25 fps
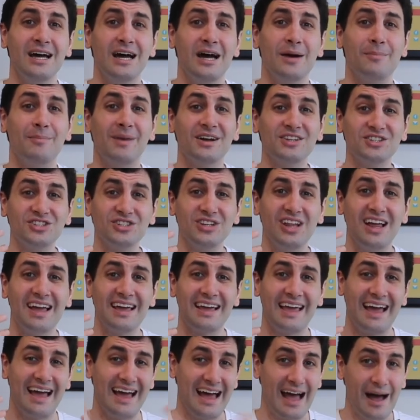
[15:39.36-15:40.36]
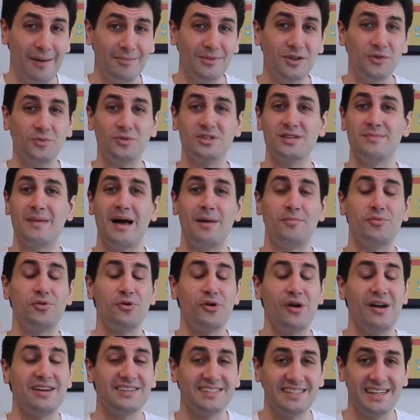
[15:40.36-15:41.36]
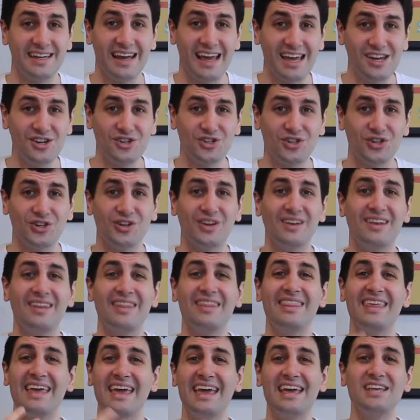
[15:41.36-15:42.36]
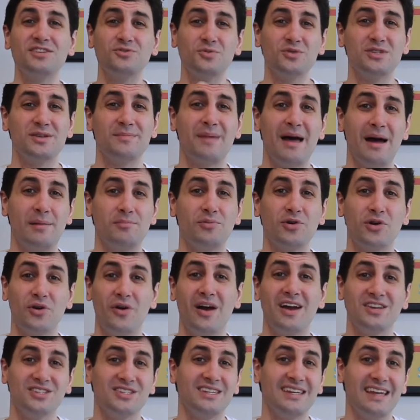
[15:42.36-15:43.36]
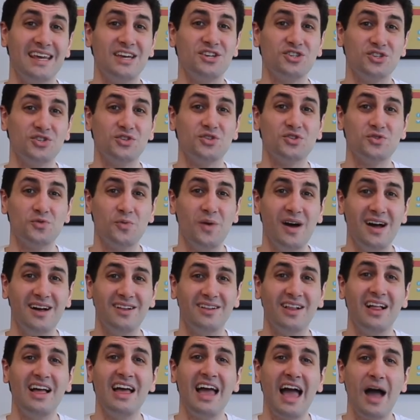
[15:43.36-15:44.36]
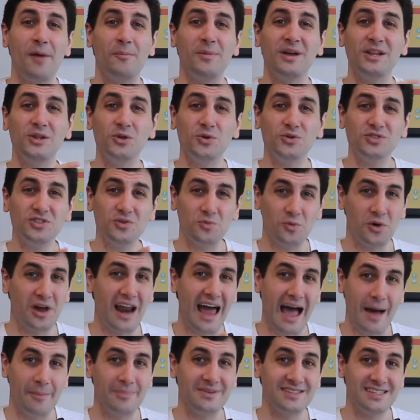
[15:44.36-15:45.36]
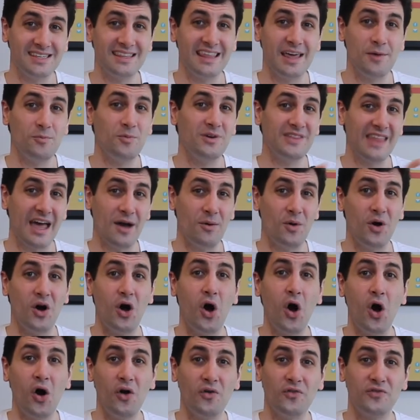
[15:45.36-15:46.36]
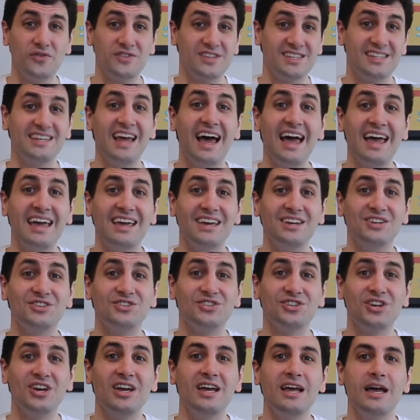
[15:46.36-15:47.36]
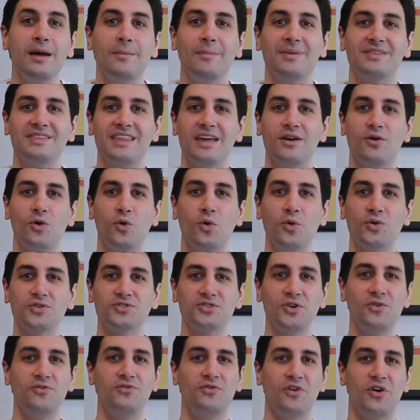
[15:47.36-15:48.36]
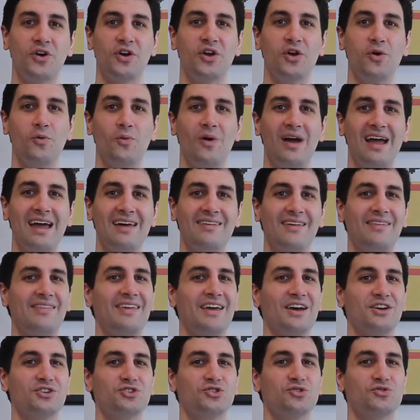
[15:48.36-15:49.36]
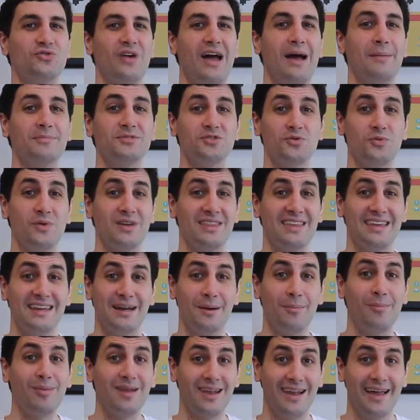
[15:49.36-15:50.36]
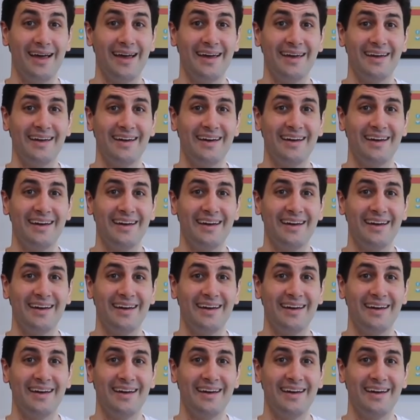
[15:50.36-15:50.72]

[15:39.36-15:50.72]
much like Hamlet was about procrastination, theirs was about procrastination as well. And we looked at what happened to them when they were off stage, but they're also very aware that they are trapped within a play.